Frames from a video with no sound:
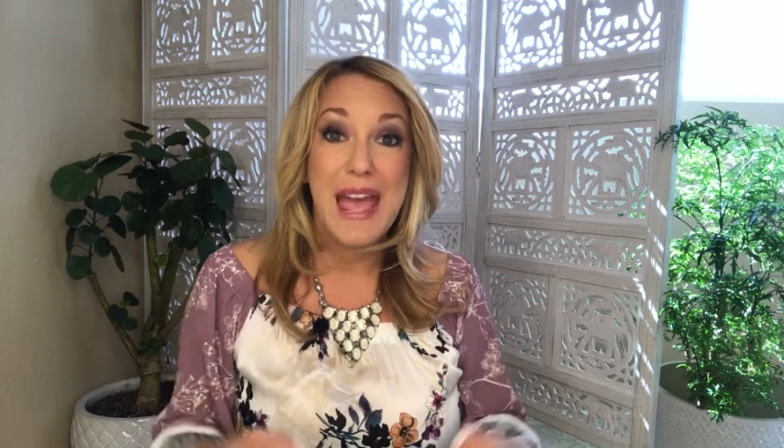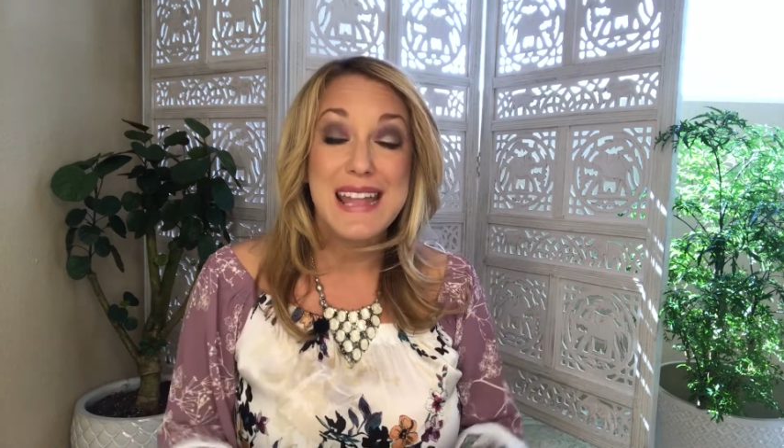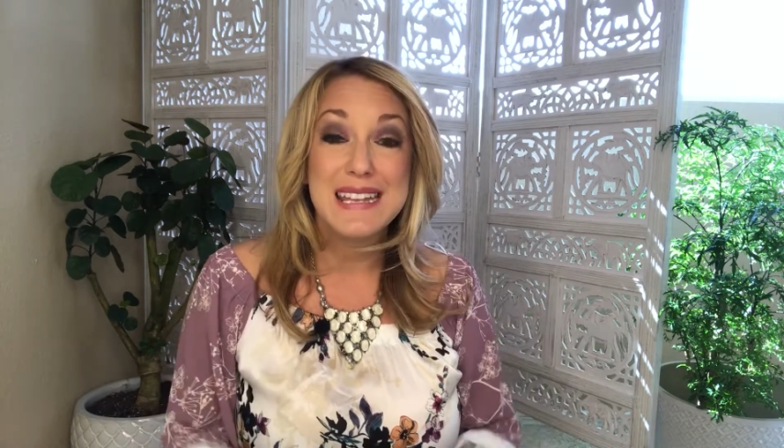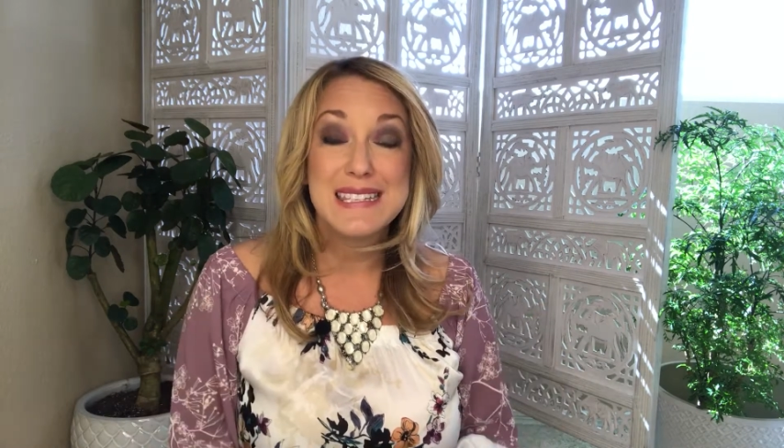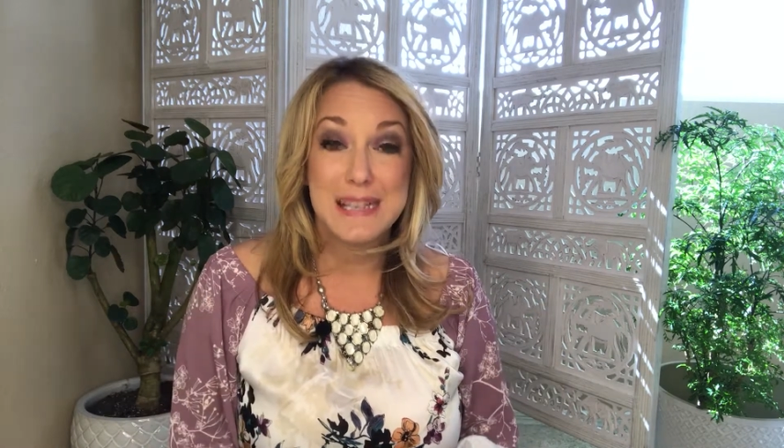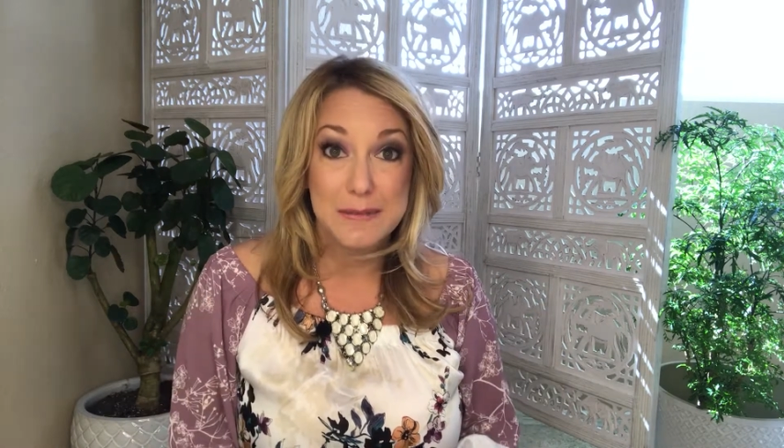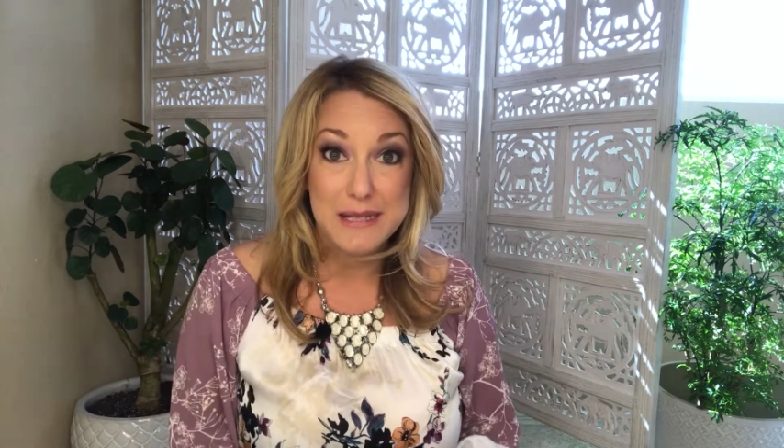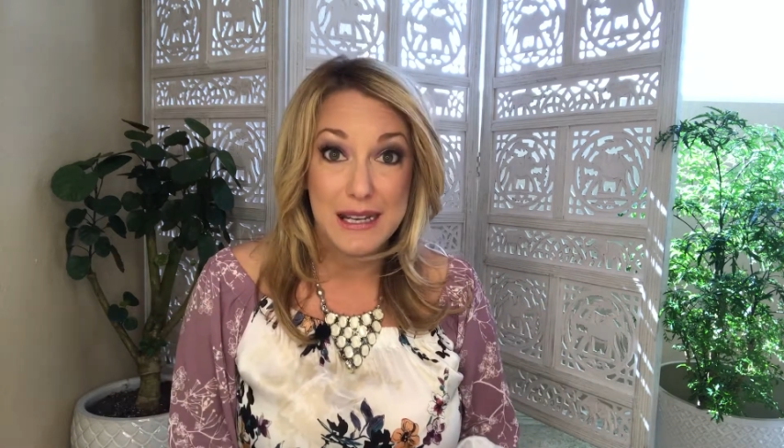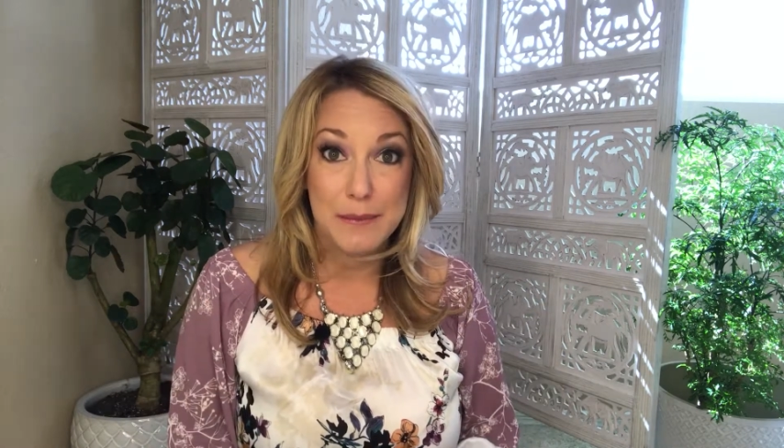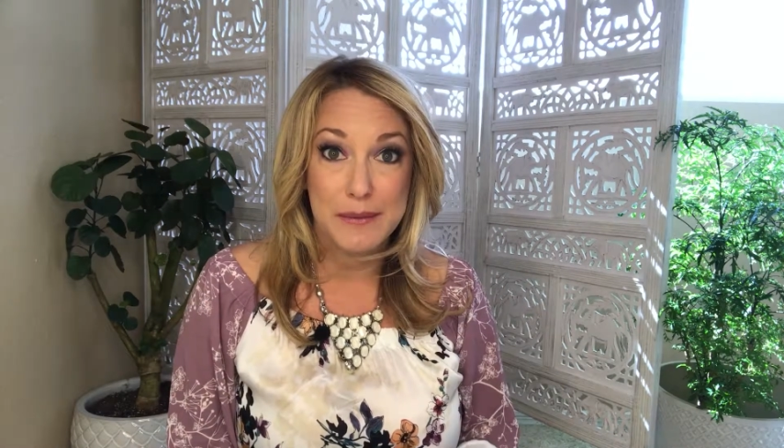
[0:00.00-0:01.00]
And
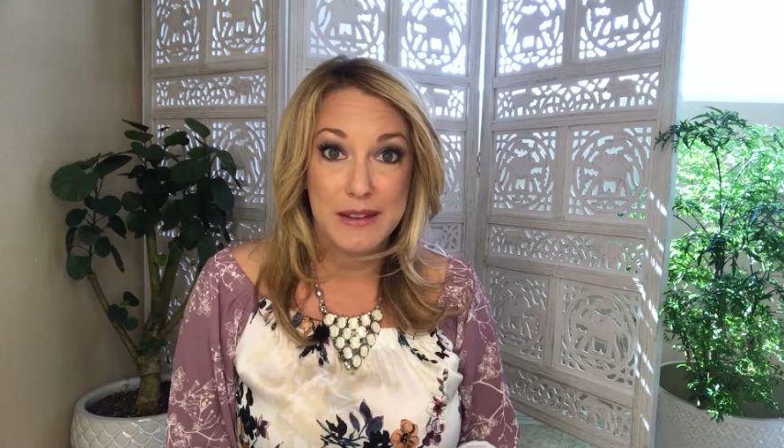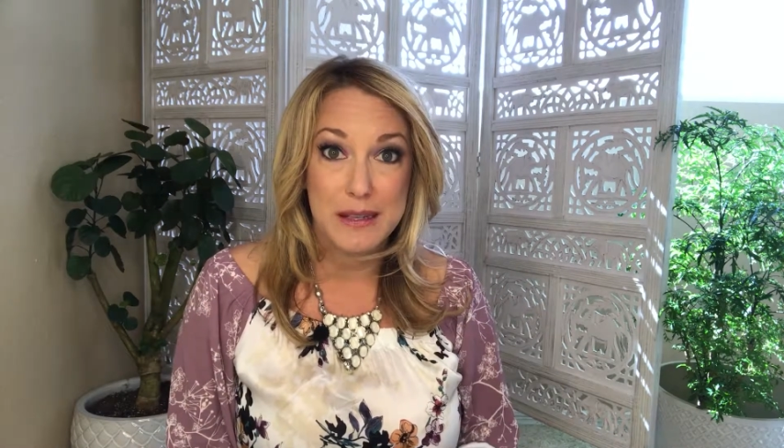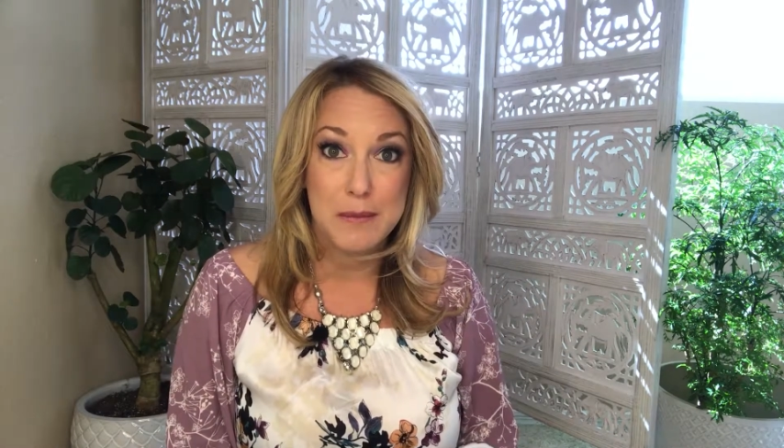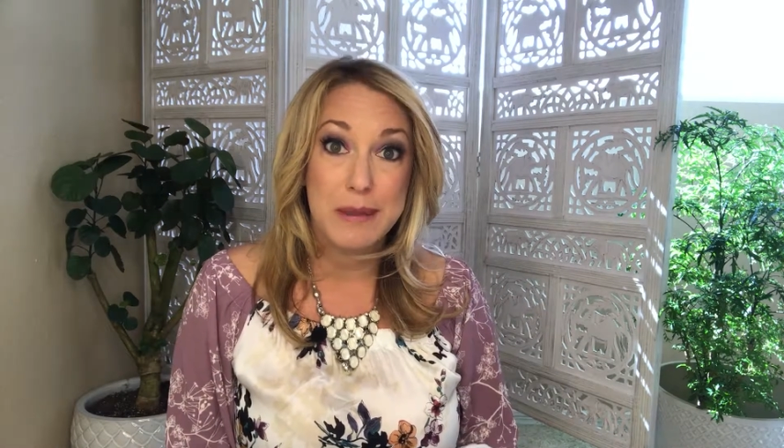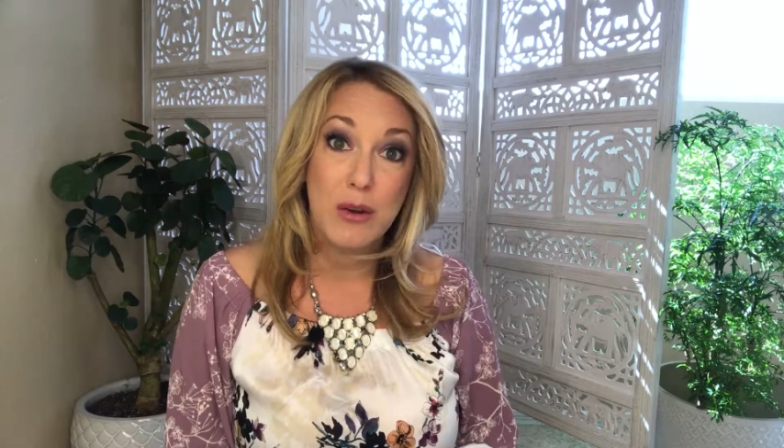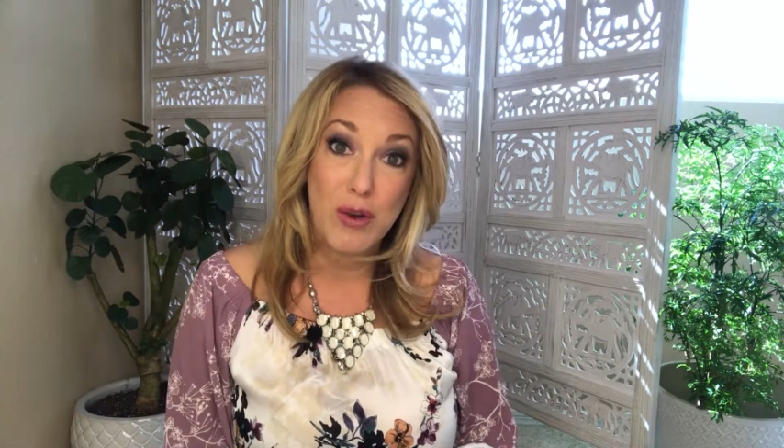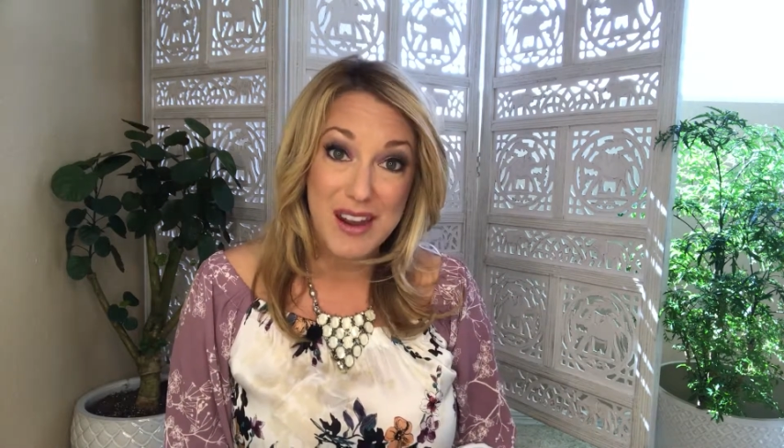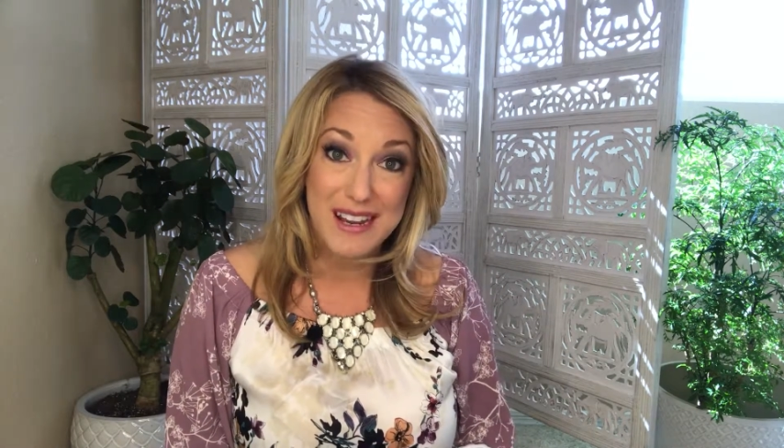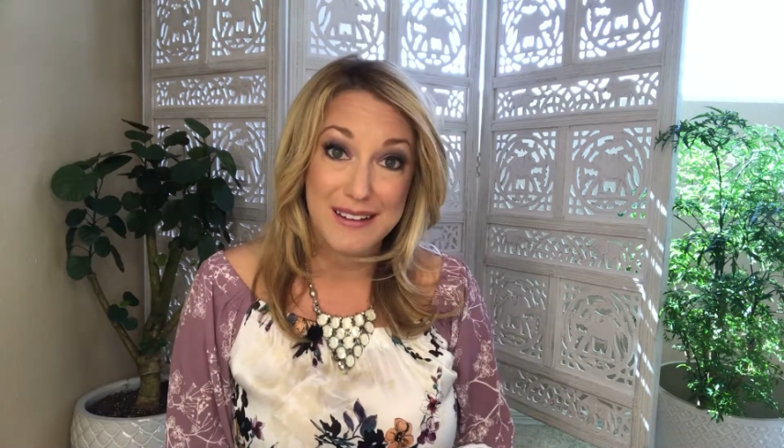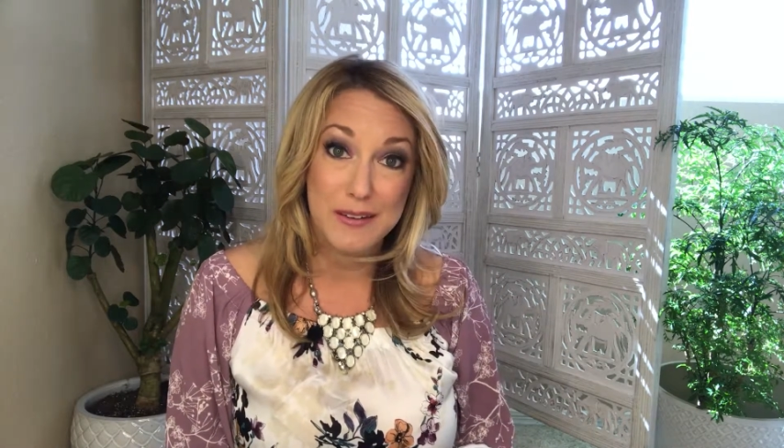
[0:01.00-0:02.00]
sometimes it can be chronic,